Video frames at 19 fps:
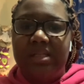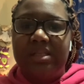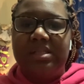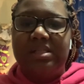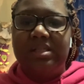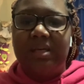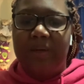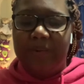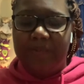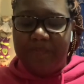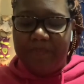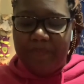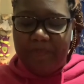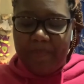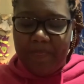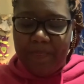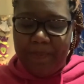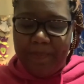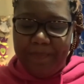So,
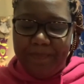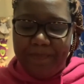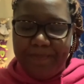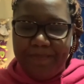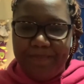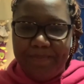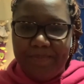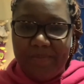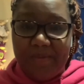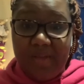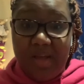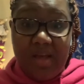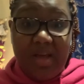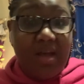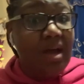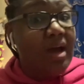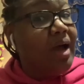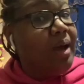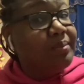
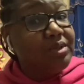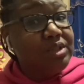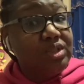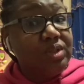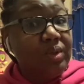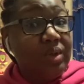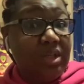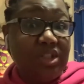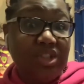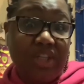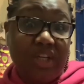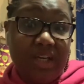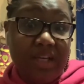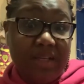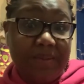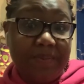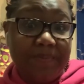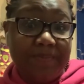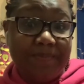I'm just going to chug
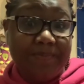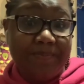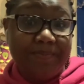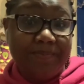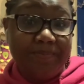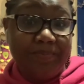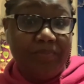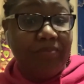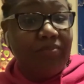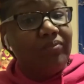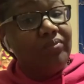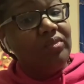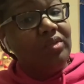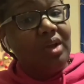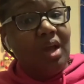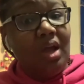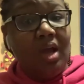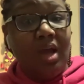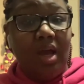it,
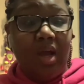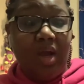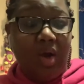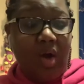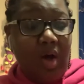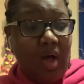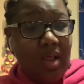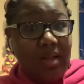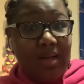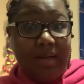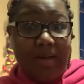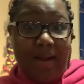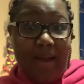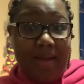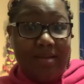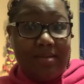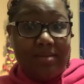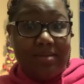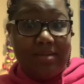call it a
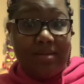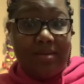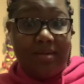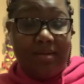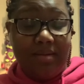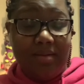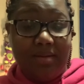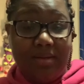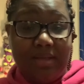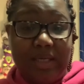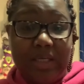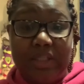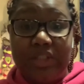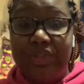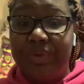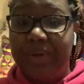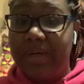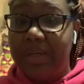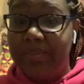night,
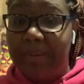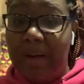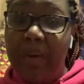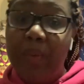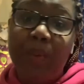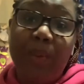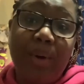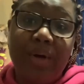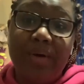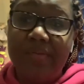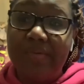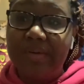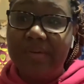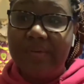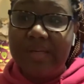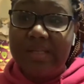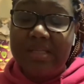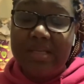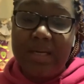drink my water for the
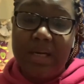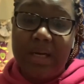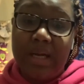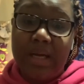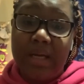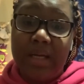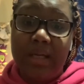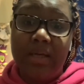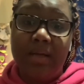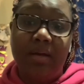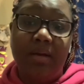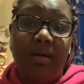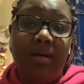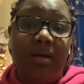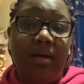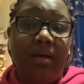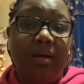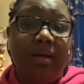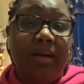rest of the night,
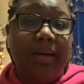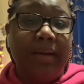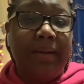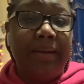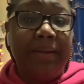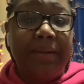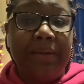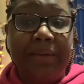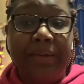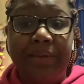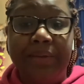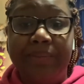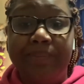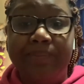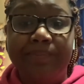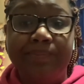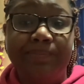and